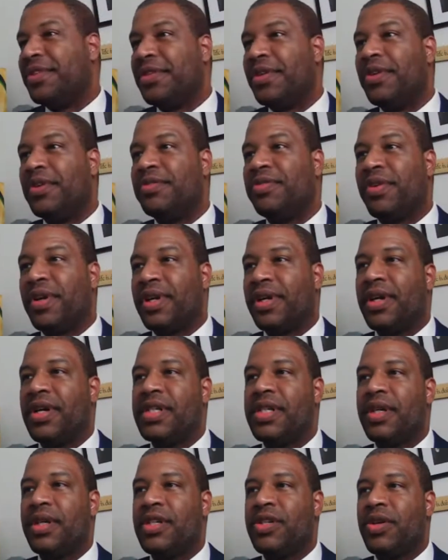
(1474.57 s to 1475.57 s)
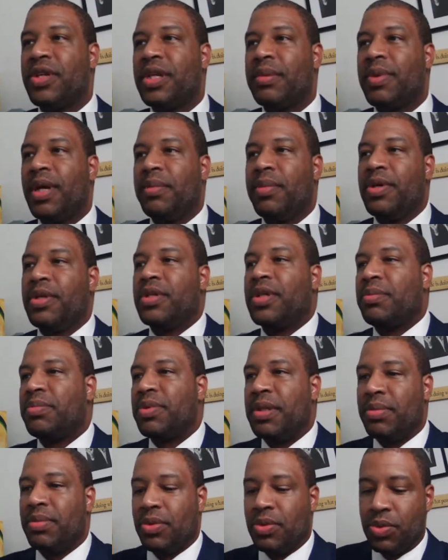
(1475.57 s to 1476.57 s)
look for it, because there's going to be a bunch of
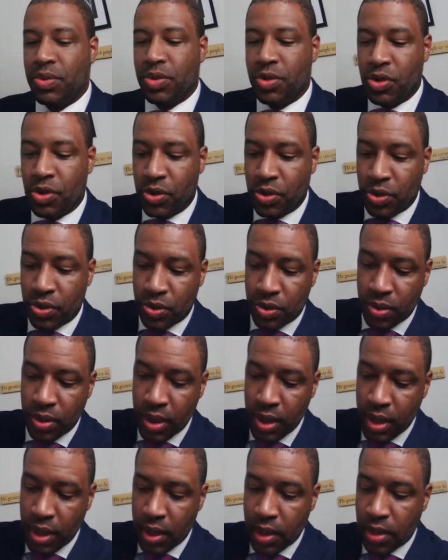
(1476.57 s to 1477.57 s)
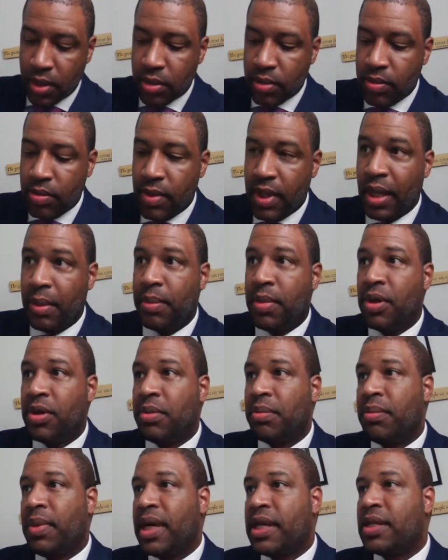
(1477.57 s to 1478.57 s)
people who don't know
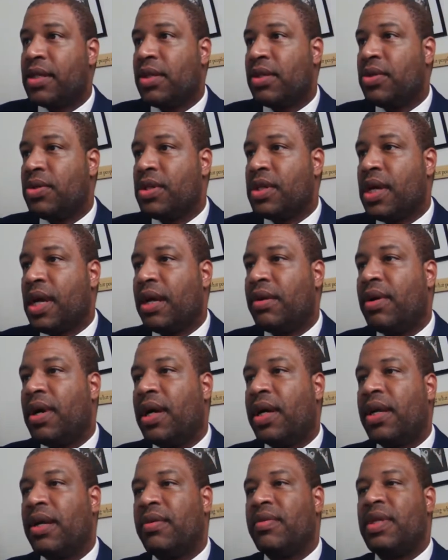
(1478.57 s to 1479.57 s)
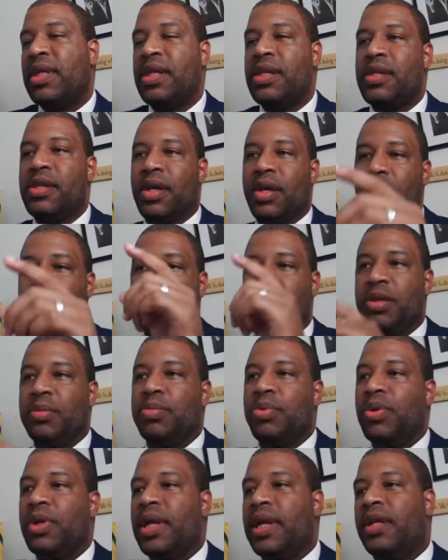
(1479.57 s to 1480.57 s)
about Maslow's hierarchy of needs. So I'm going to
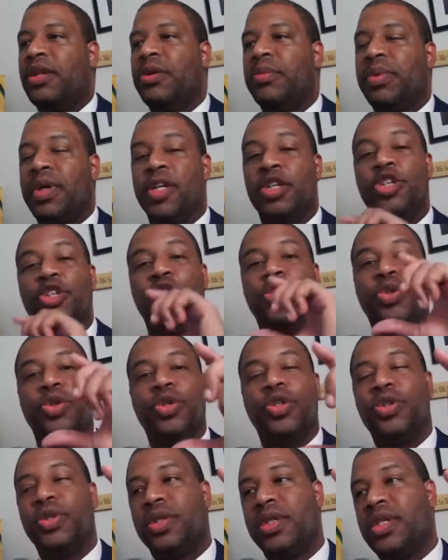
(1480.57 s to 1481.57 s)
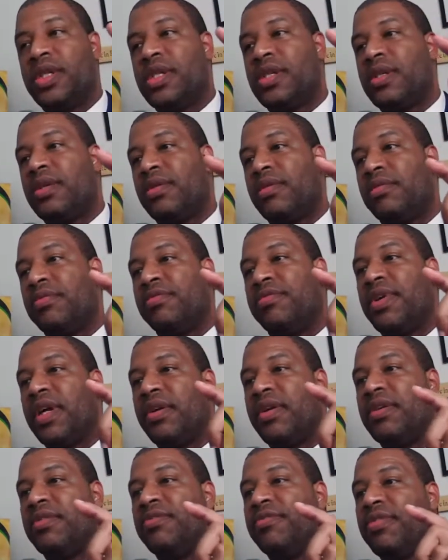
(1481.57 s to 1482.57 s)
pull that up and show you this
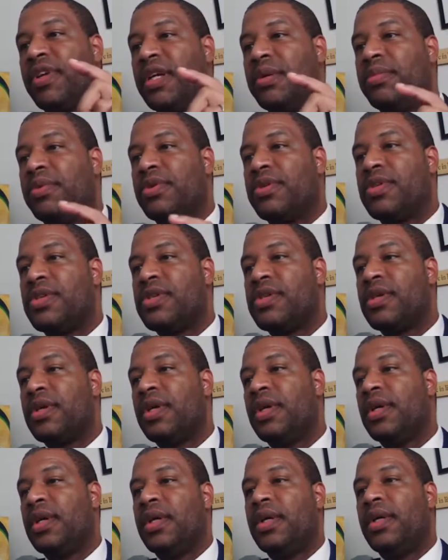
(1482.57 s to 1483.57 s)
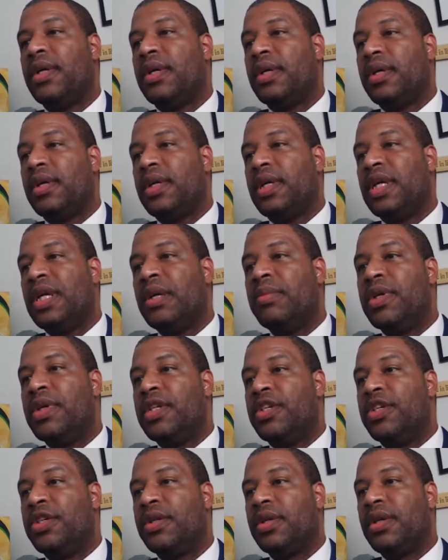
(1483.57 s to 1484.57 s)
very famous
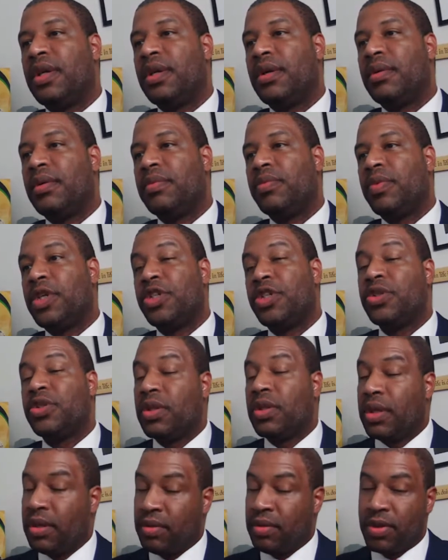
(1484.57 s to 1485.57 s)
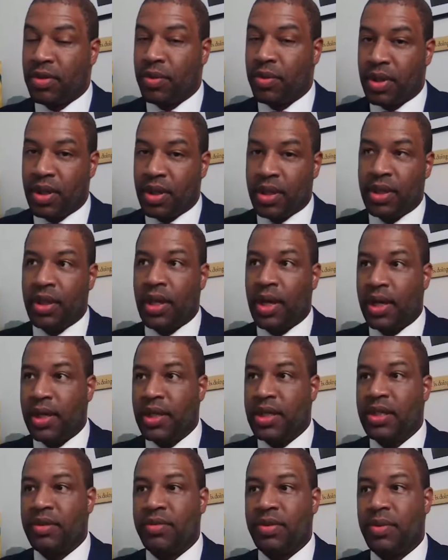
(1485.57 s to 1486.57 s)
image, which if you were in
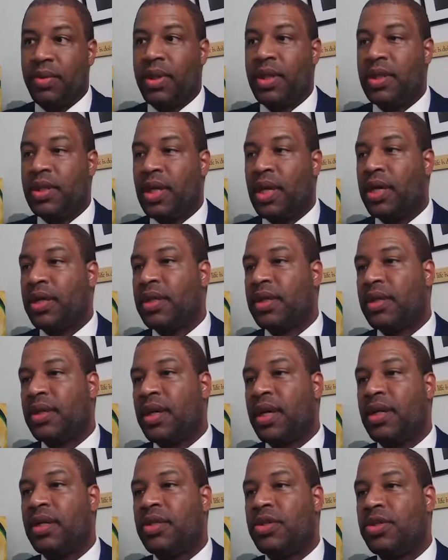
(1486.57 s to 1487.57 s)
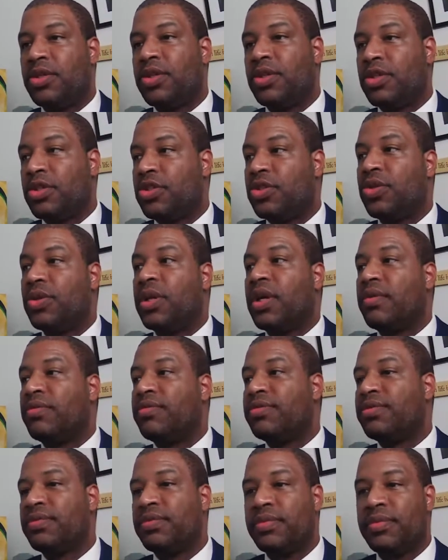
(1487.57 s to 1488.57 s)
college, if you went to undergrad, you should
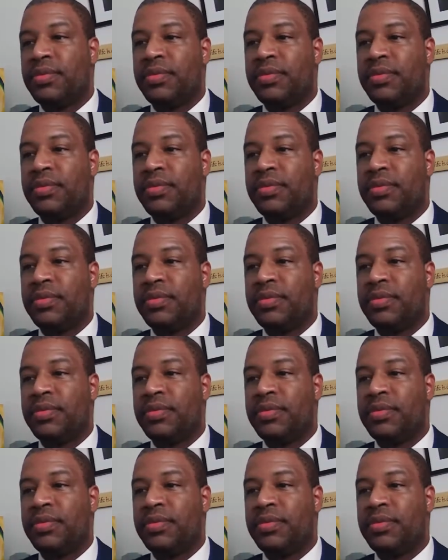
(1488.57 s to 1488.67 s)
have